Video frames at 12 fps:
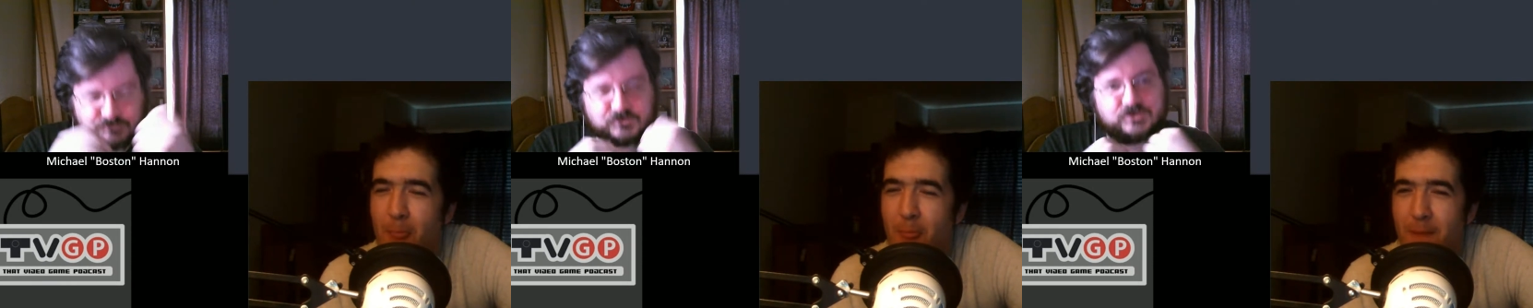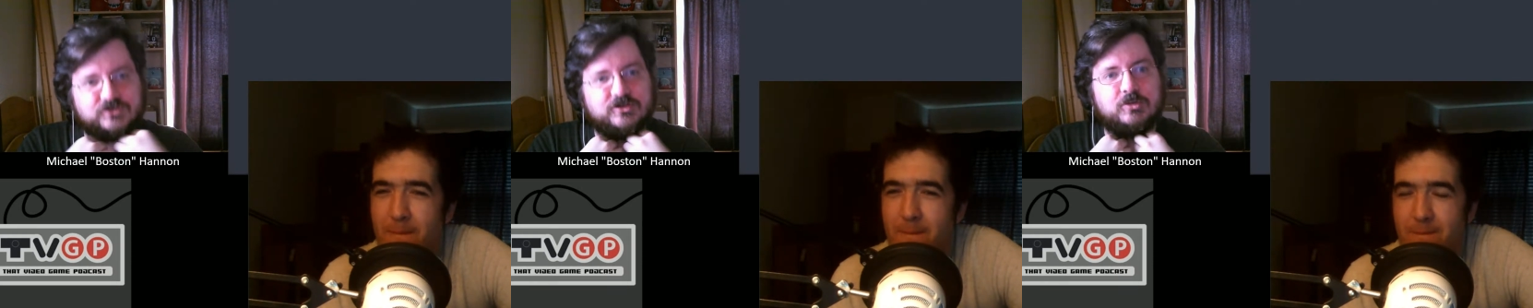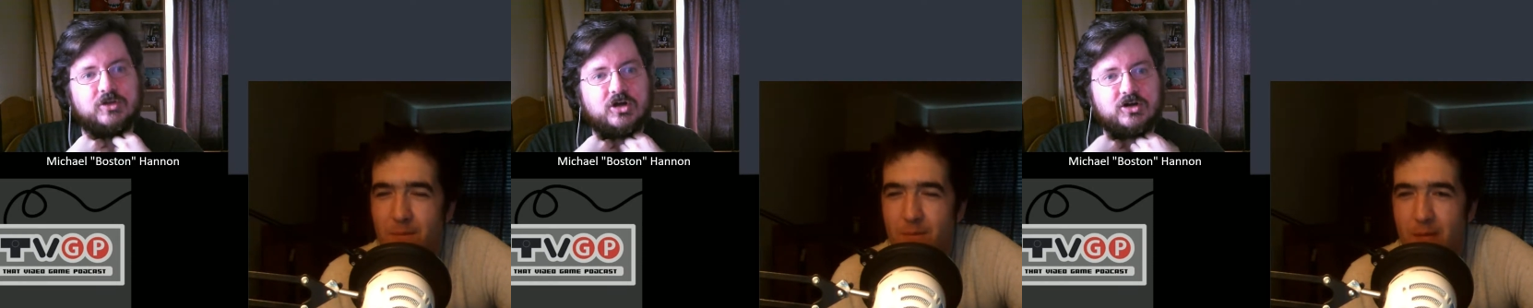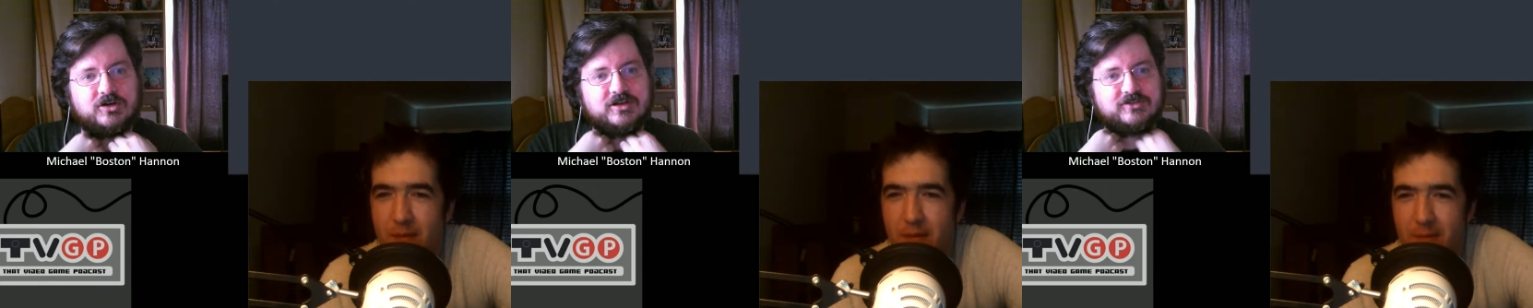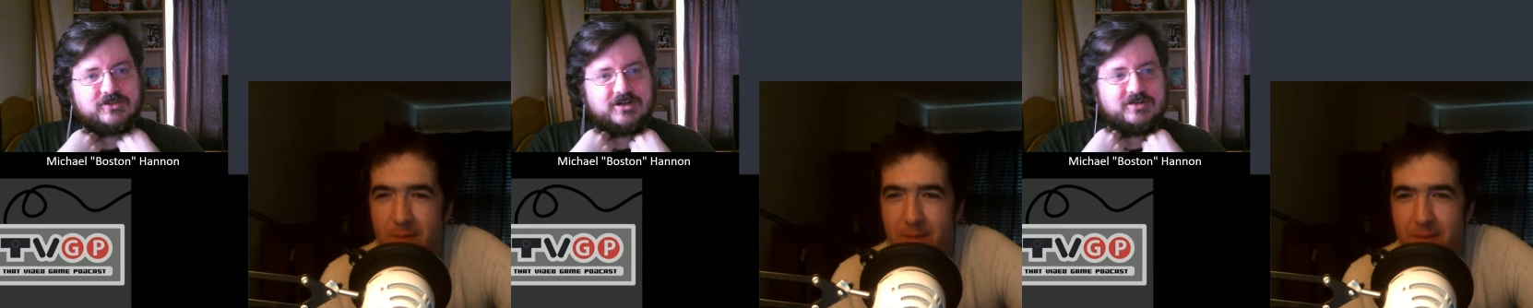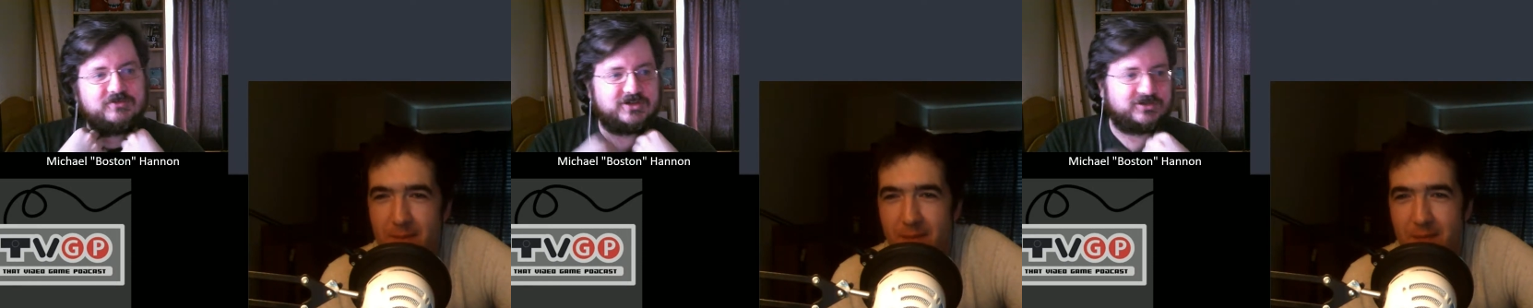Speaker 1: some of the hardest
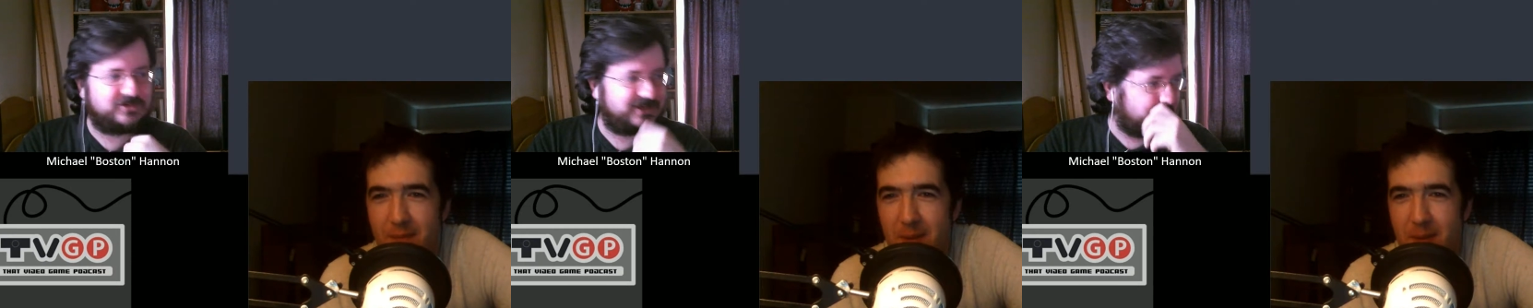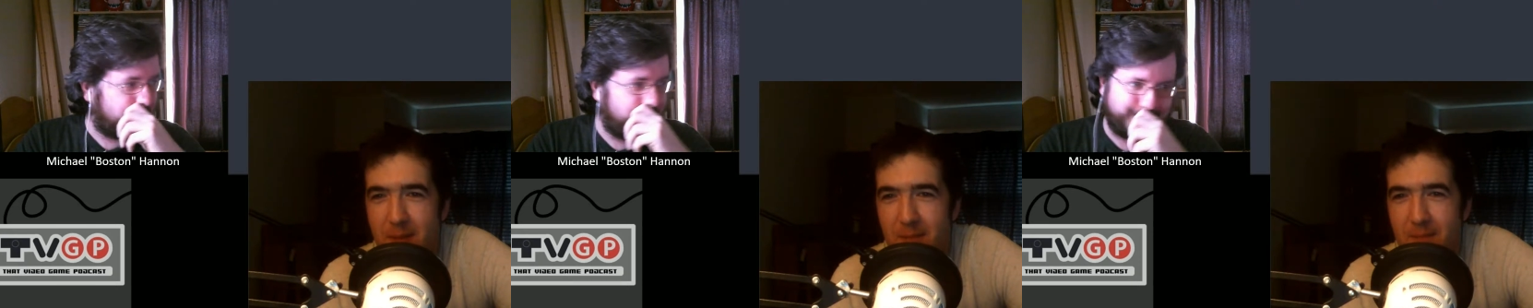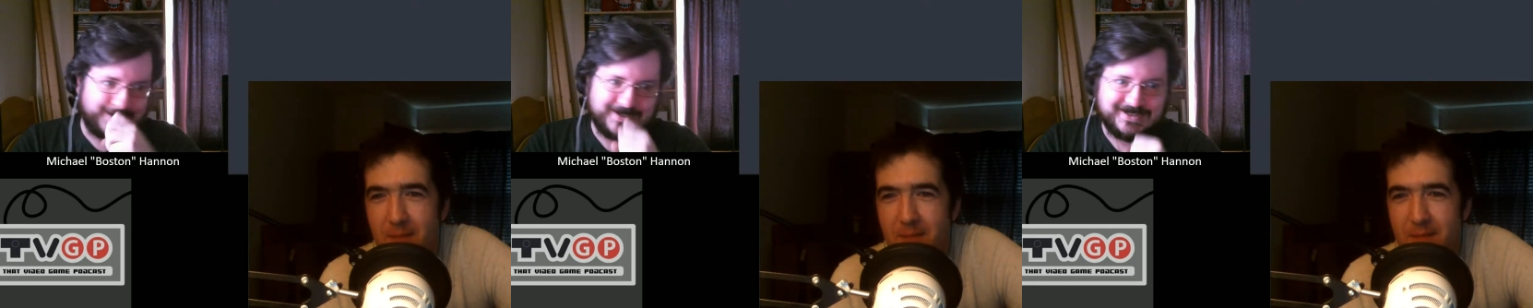stuff, and you're like, all right,